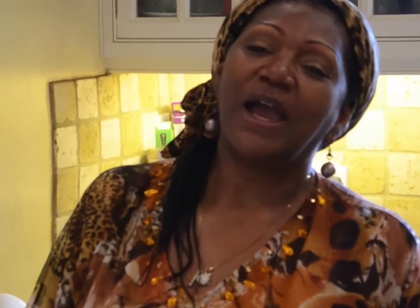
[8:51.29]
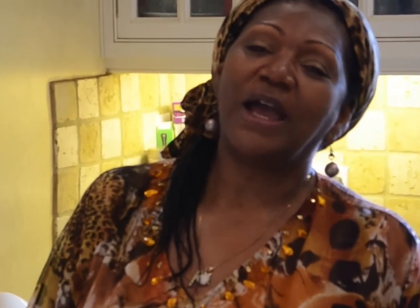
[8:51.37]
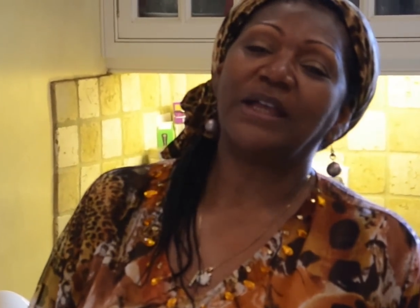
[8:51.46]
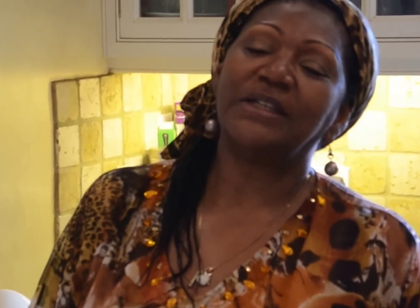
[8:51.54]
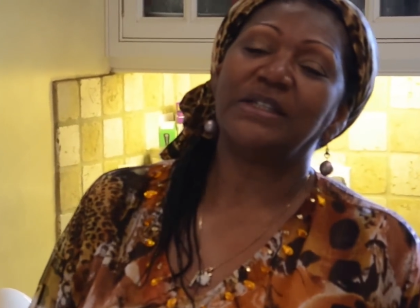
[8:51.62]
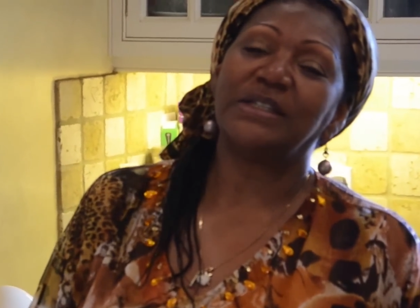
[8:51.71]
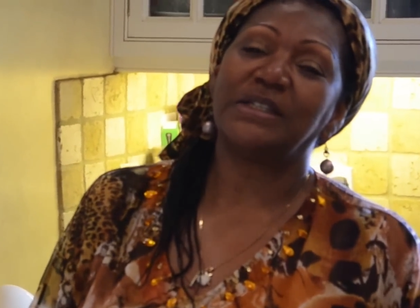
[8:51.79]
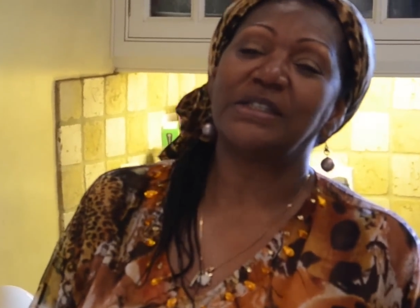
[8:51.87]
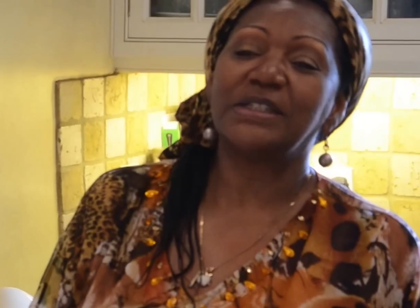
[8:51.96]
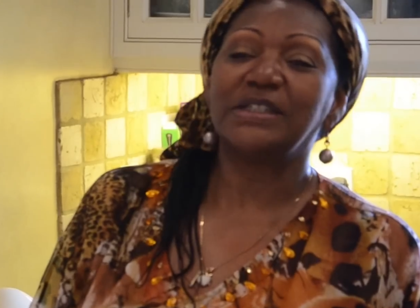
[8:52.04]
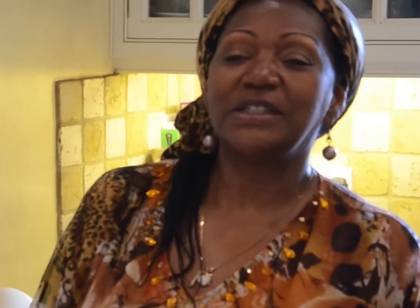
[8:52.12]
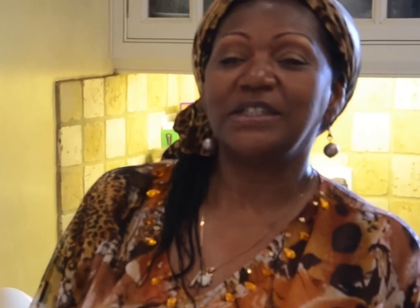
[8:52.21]
and
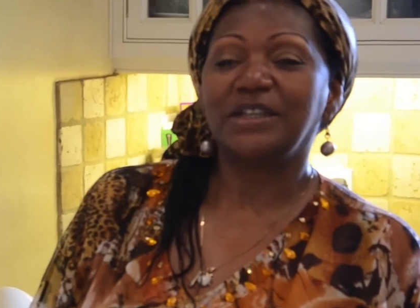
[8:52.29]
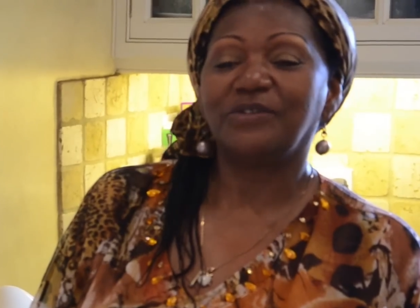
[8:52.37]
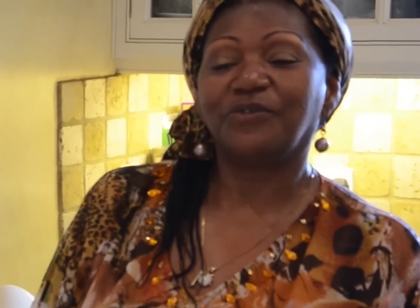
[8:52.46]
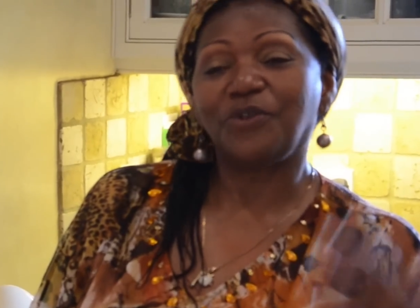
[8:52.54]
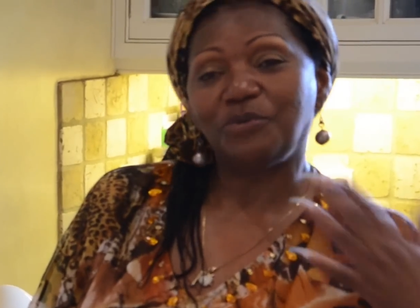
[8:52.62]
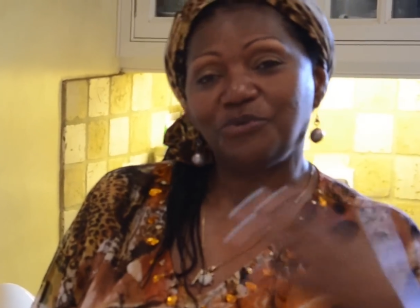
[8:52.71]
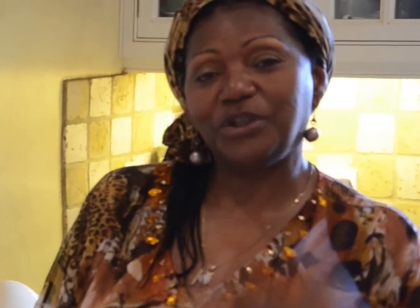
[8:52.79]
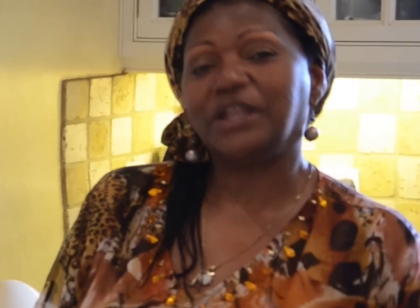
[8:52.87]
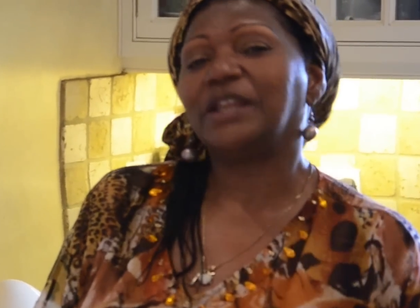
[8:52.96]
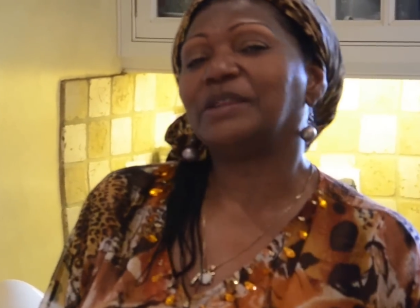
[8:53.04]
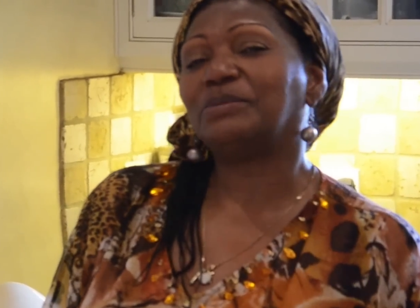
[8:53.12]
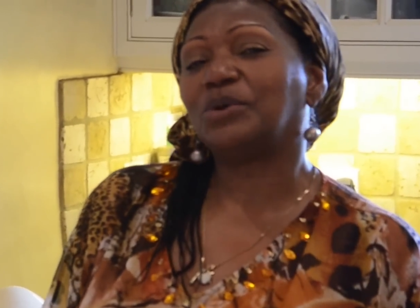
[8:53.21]
from
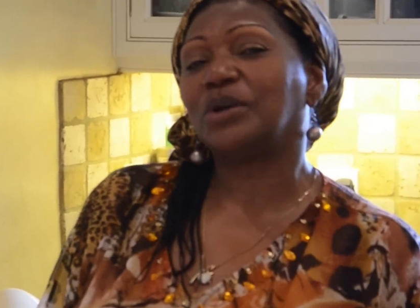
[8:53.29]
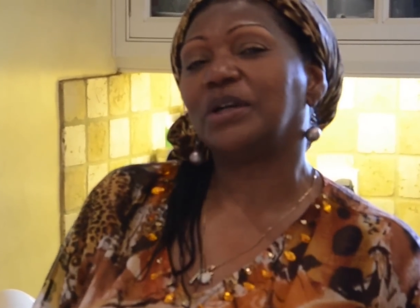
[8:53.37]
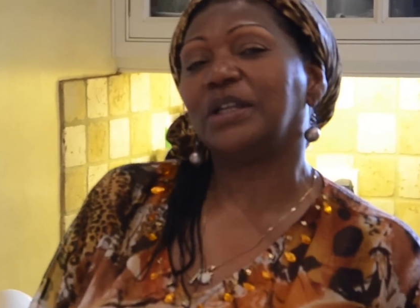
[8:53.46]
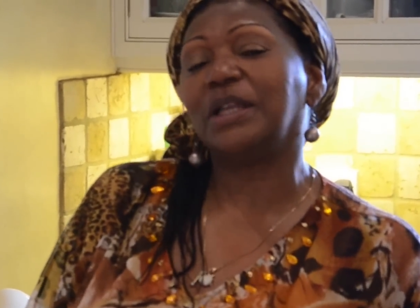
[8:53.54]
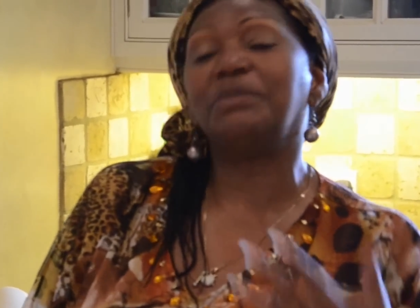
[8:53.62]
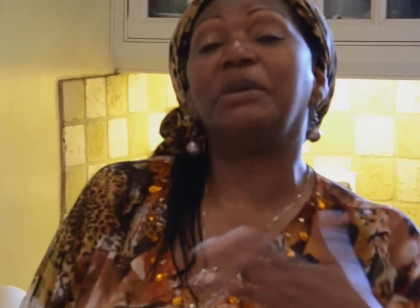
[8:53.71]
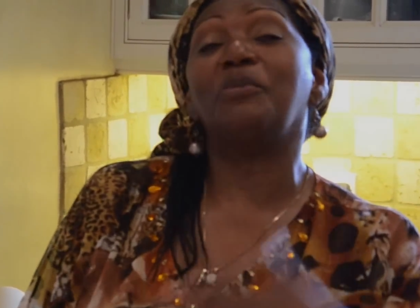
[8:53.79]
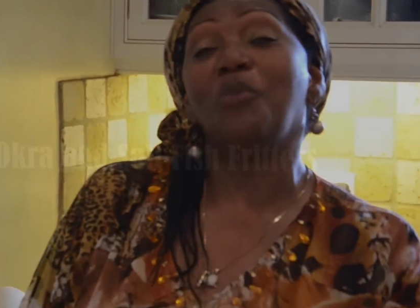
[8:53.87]
reading the book, a little bit